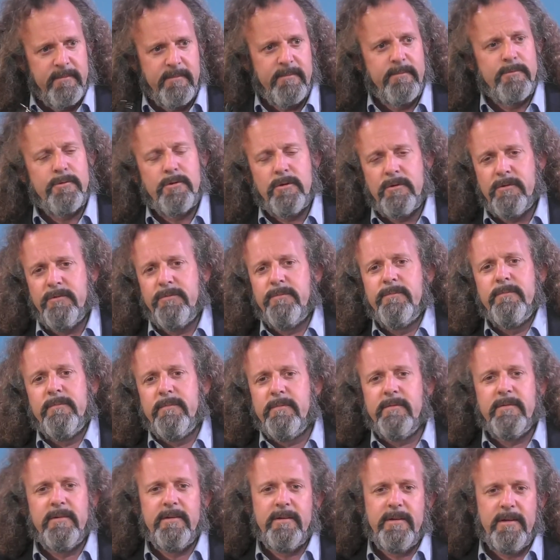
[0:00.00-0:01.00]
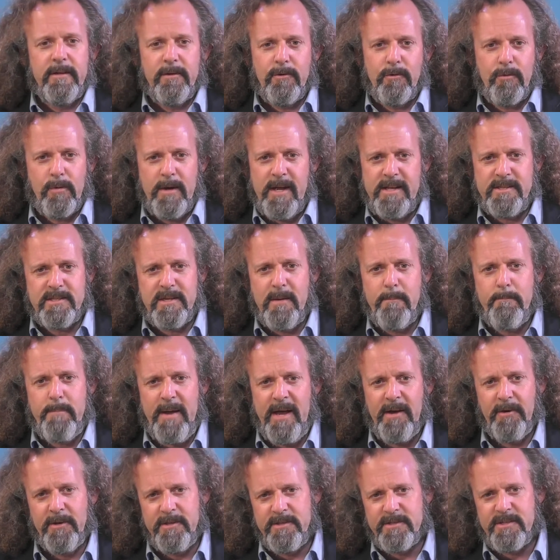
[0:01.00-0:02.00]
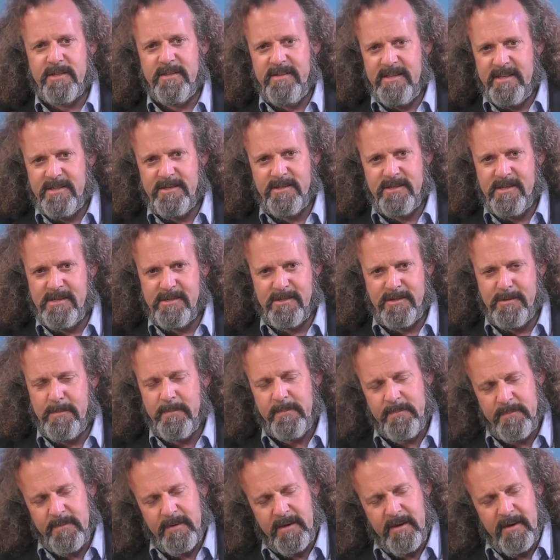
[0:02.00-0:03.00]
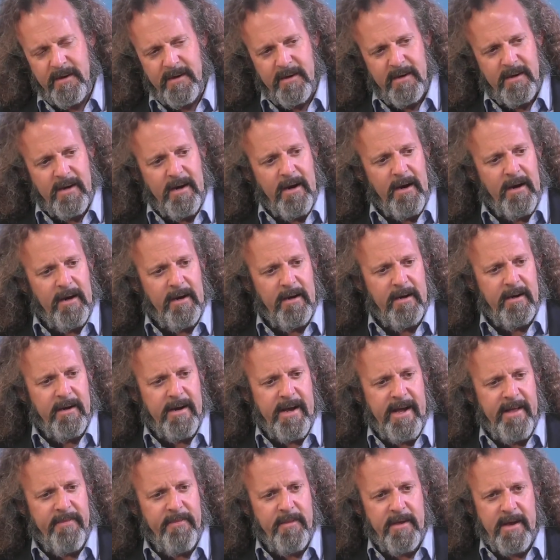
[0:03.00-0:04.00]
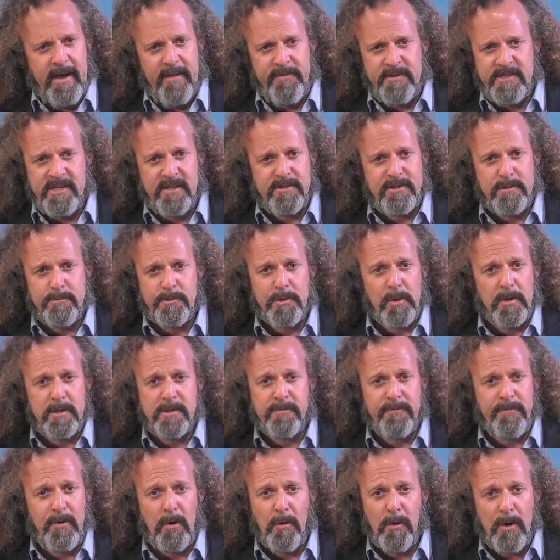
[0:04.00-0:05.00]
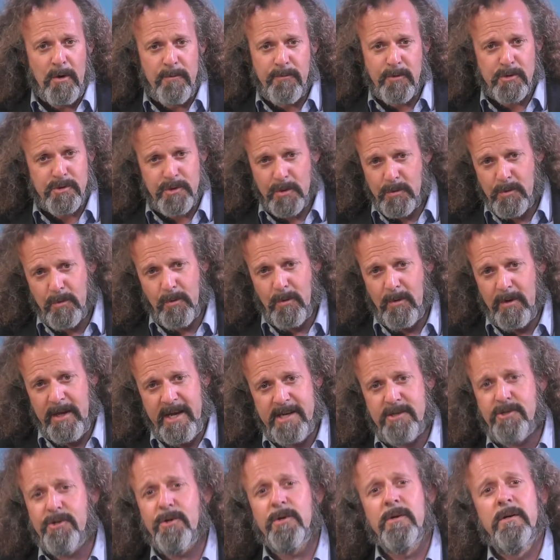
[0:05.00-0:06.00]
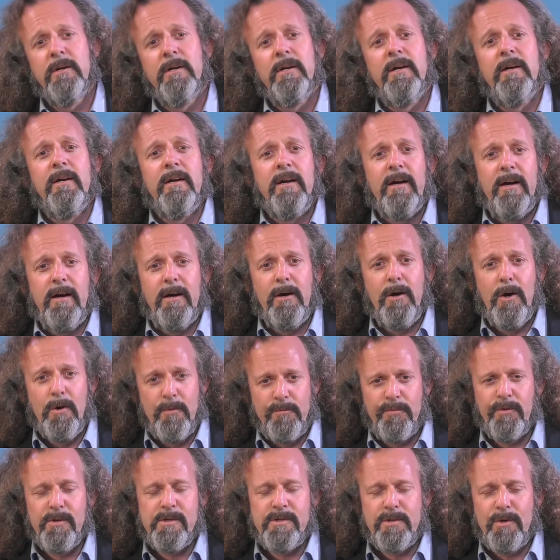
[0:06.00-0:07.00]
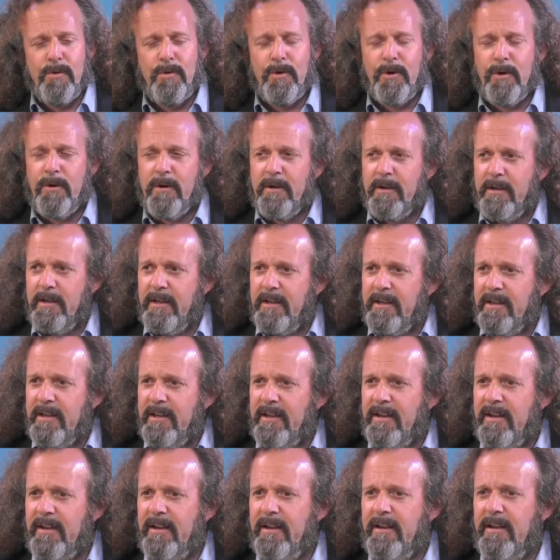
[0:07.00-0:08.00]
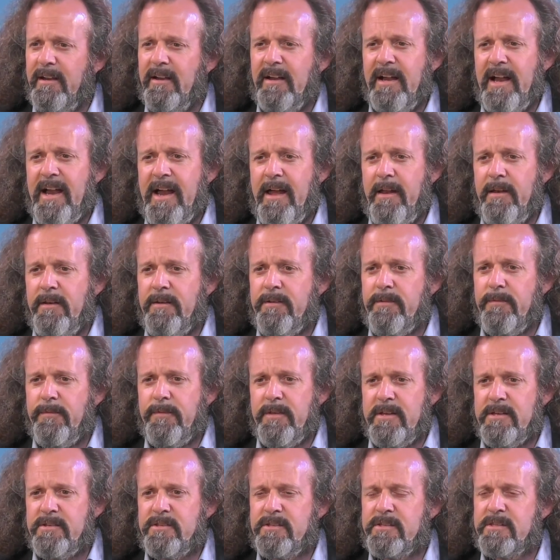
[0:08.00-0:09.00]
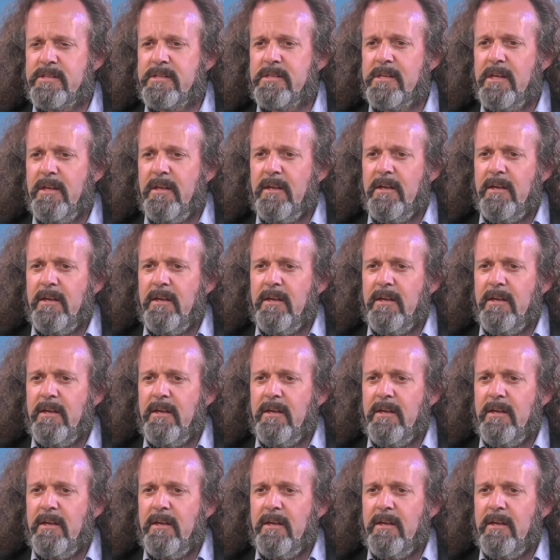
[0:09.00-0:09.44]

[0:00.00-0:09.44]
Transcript: sort of create some balance in this system, and the system is going to fall over sooner or later, hopefully sooner. And this,